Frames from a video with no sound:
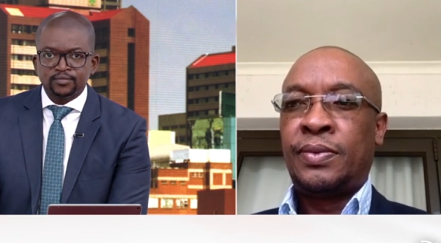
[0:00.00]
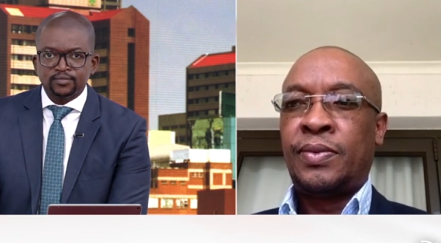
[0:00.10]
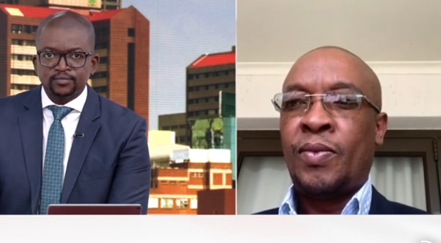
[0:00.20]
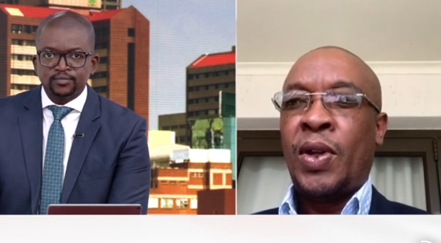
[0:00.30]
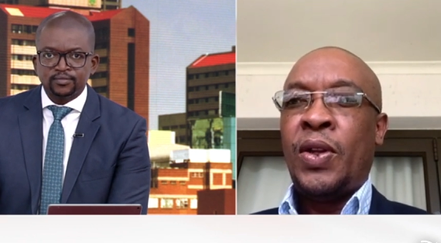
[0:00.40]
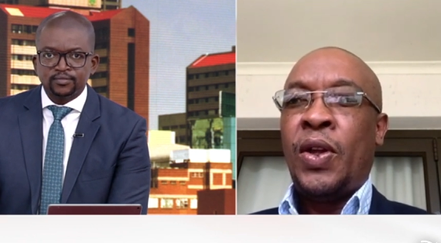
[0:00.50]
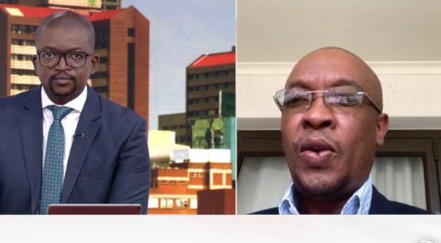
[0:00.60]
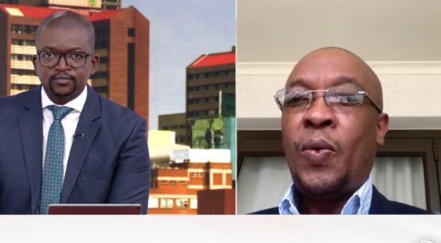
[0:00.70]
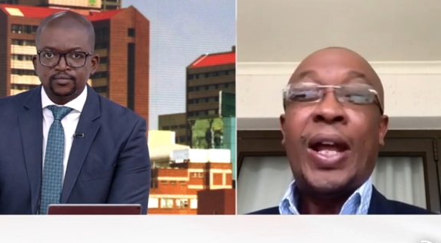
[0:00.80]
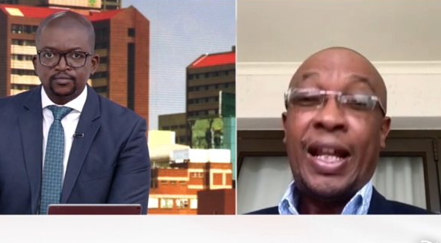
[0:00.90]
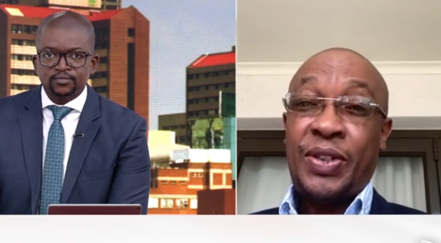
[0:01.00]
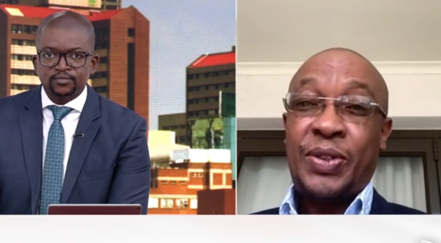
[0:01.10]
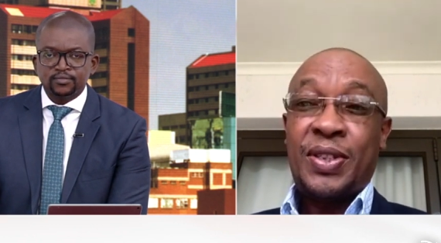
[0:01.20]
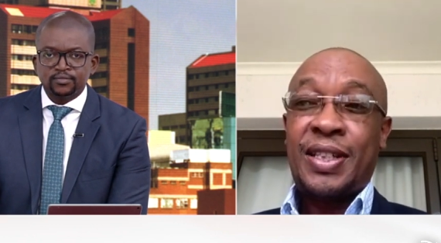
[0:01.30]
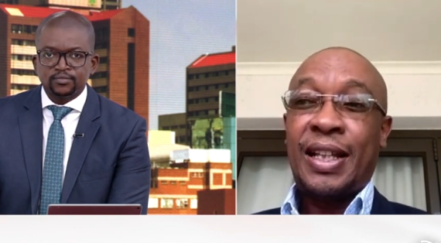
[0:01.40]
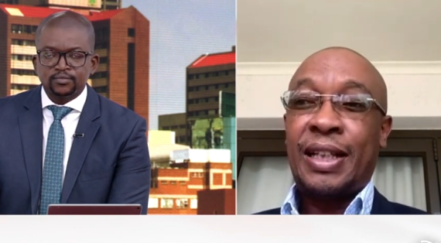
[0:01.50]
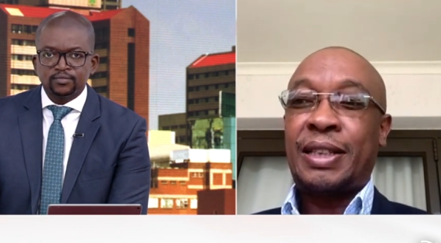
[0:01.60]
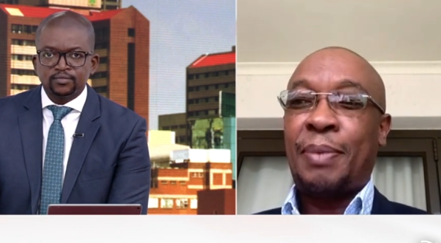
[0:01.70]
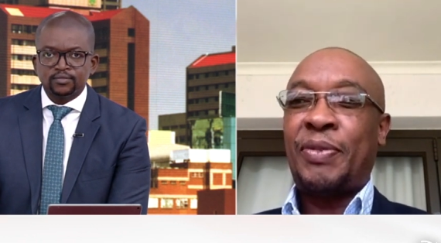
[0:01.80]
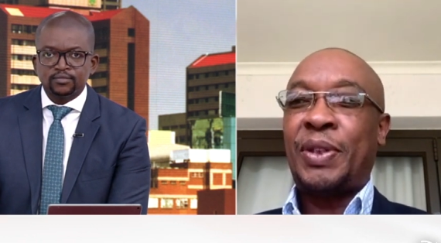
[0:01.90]
Speaker 1: Well, I should say that some of the
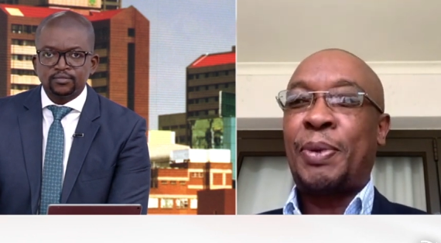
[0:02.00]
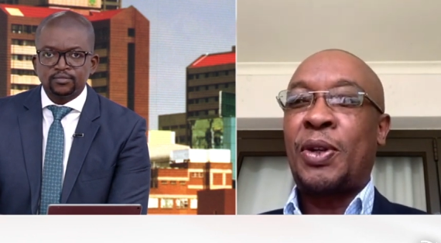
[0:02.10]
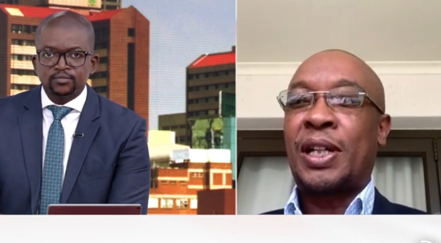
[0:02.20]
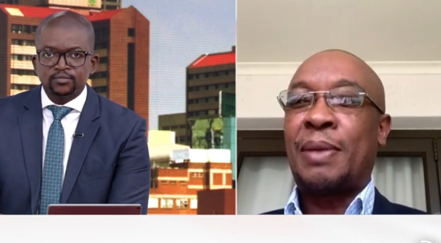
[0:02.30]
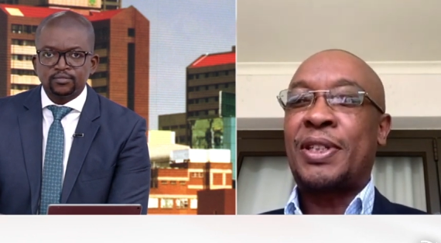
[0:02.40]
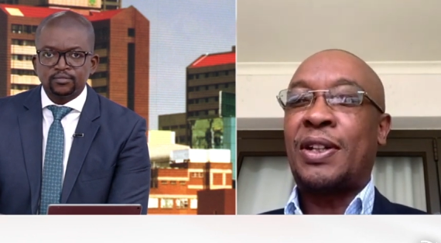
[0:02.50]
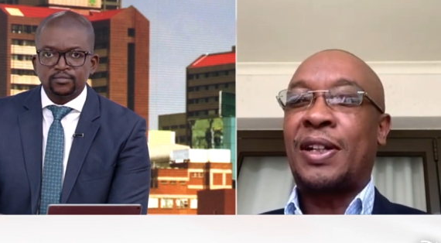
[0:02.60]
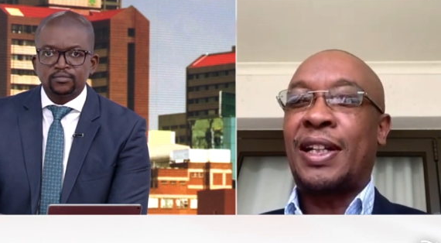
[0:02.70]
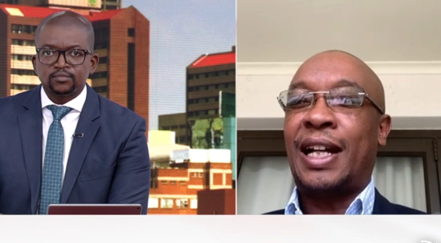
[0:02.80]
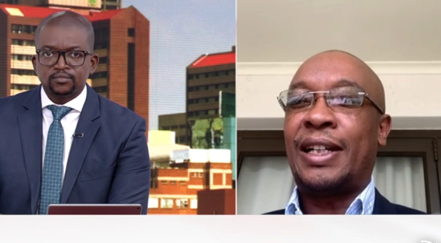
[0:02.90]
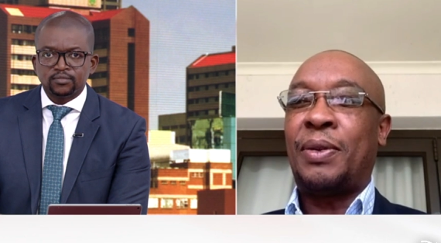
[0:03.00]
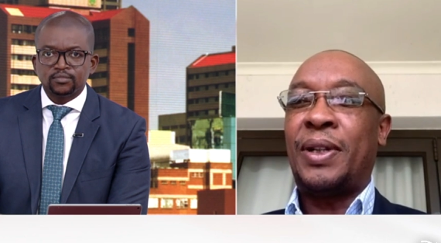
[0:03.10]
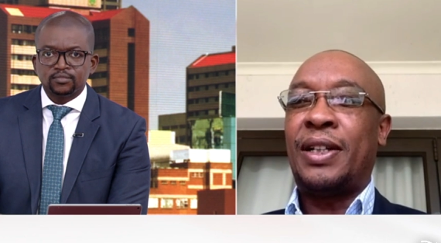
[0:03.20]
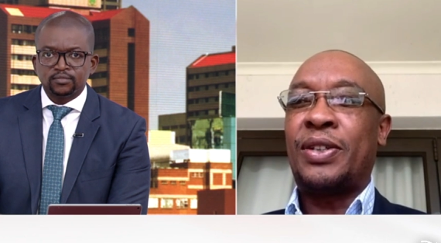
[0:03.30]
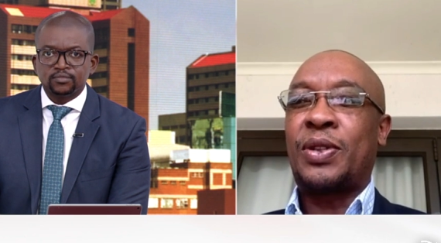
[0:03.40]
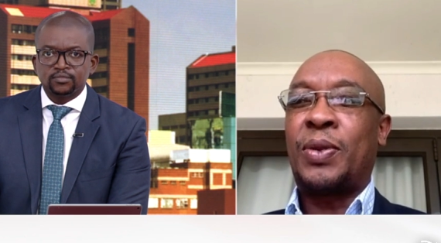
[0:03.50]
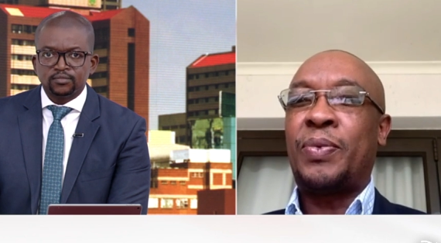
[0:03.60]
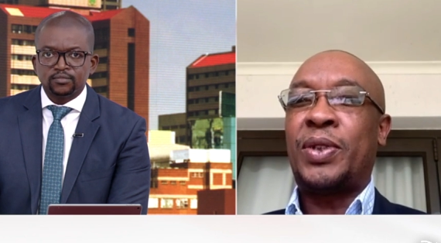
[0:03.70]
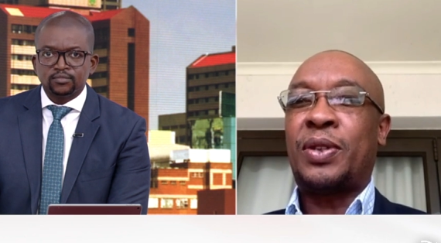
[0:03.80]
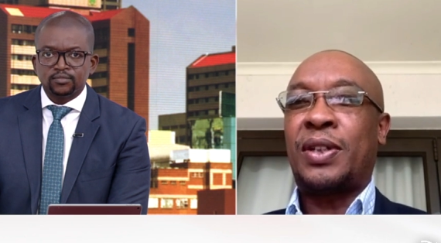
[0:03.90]
programs are already underway. So when we're talking
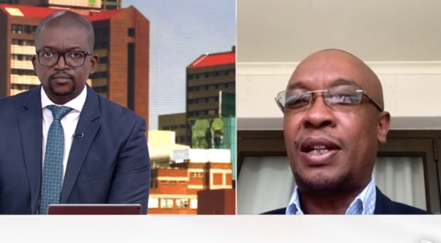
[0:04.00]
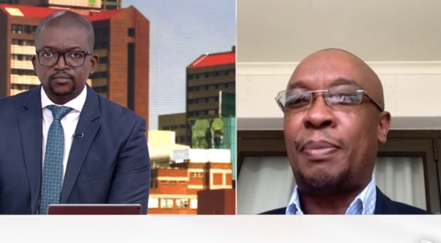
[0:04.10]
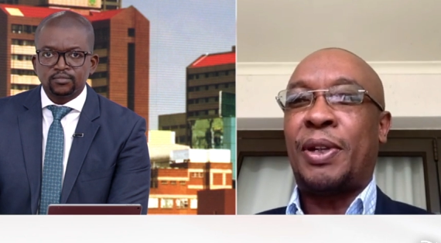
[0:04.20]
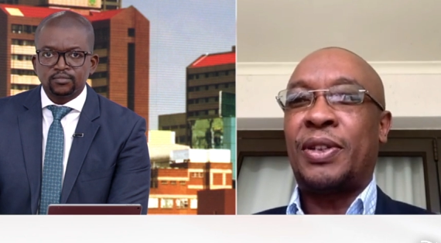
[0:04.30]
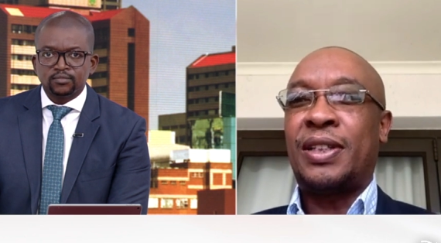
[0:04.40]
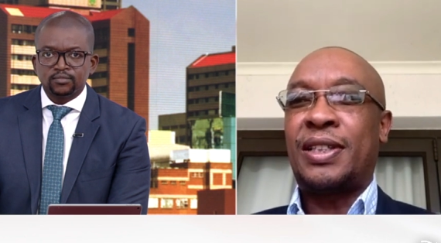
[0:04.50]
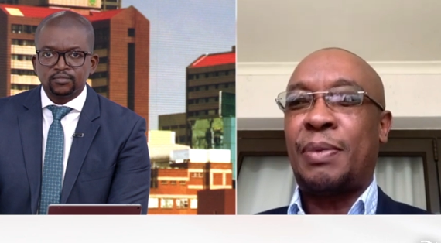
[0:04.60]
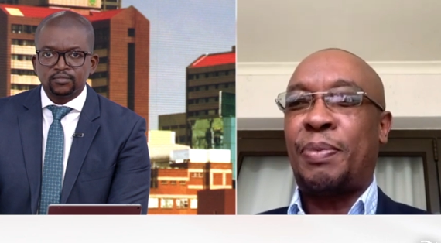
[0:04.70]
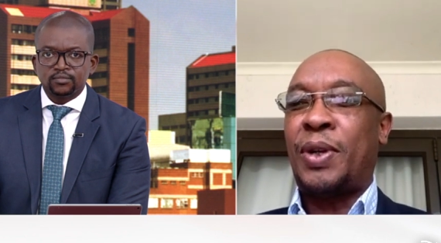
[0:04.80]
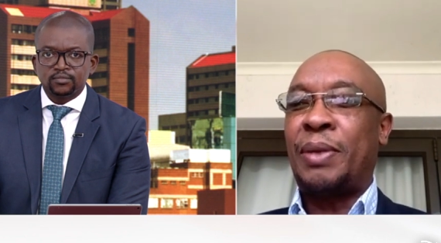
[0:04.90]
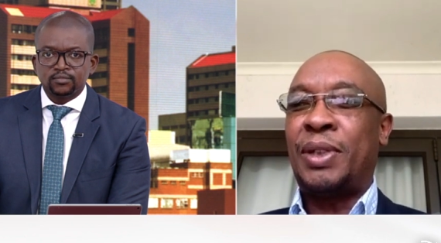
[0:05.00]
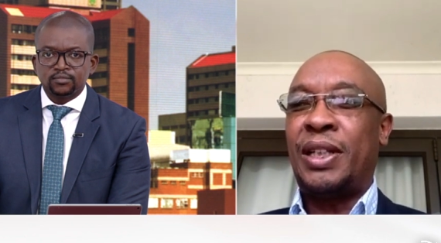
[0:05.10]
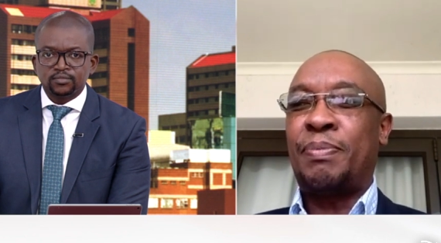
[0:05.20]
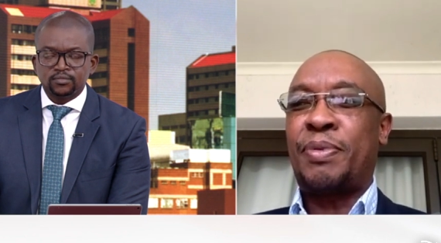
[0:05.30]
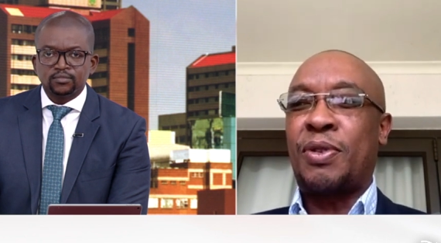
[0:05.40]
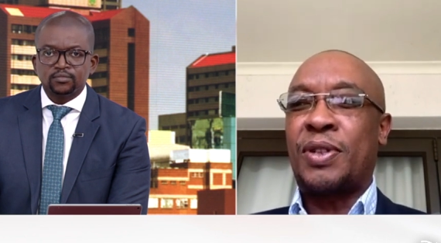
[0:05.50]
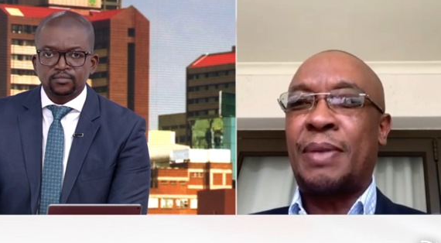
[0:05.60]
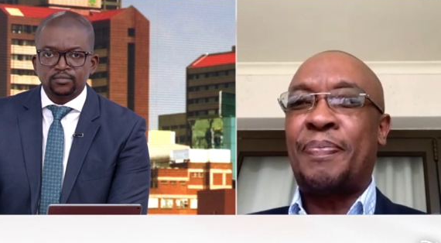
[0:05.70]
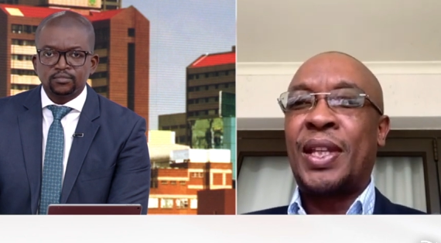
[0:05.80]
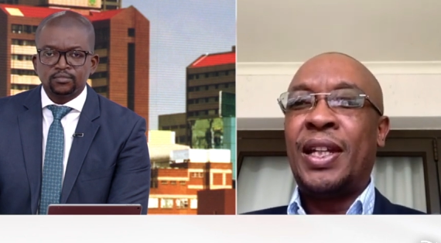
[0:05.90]
about the Tshepo 1 million program,
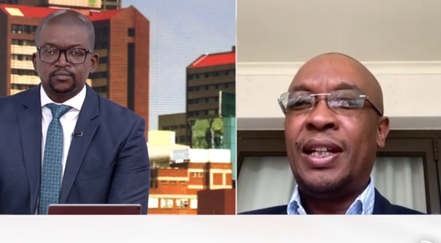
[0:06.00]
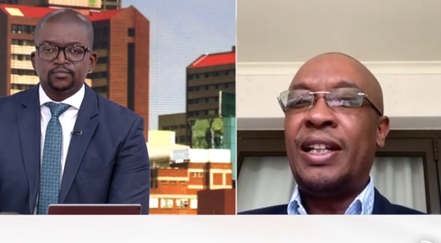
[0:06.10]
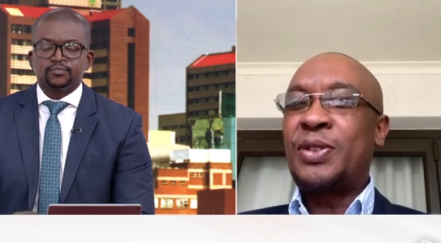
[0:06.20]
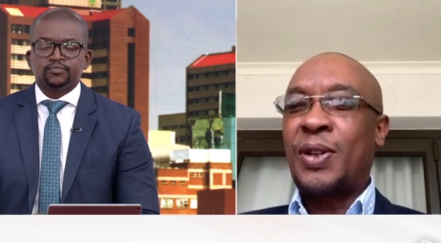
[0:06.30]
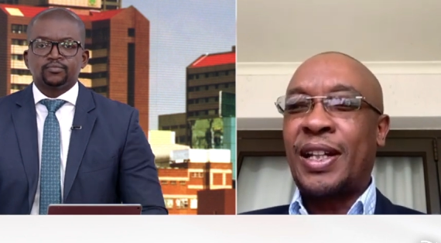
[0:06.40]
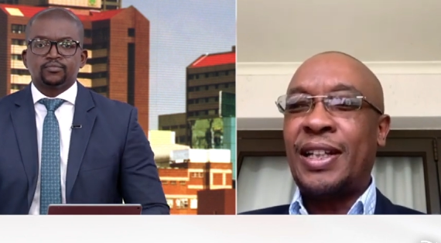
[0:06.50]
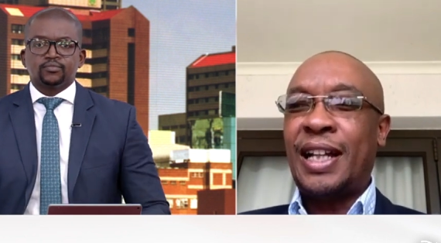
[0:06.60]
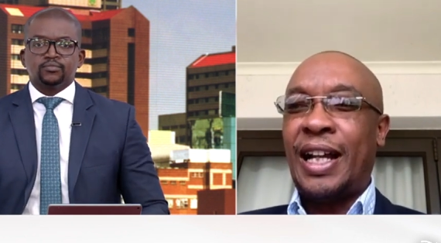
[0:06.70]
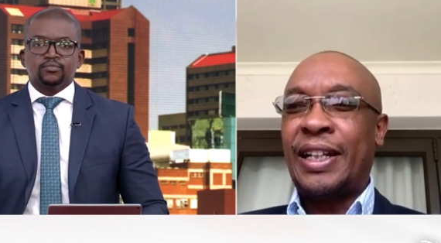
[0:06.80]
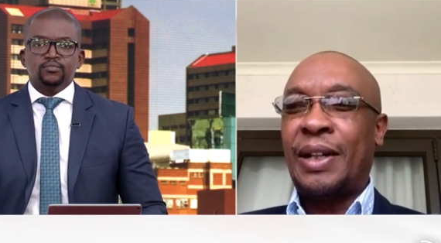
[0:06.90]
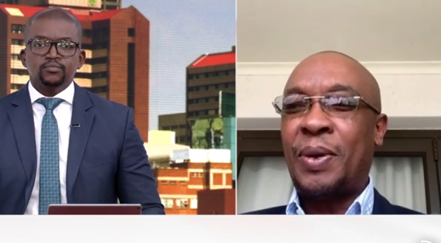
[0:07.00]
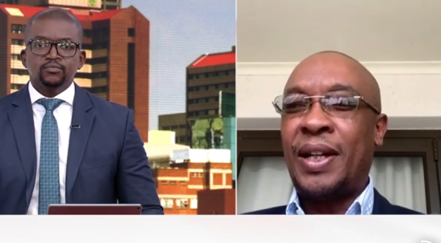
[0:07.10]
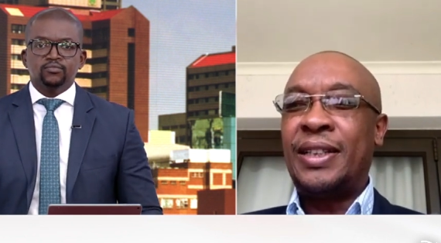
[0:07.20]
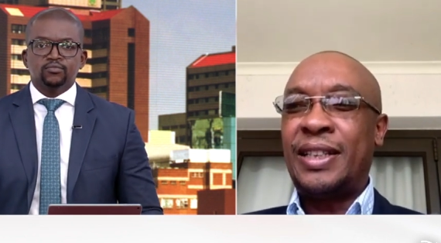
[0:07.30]
it is already underway. It is being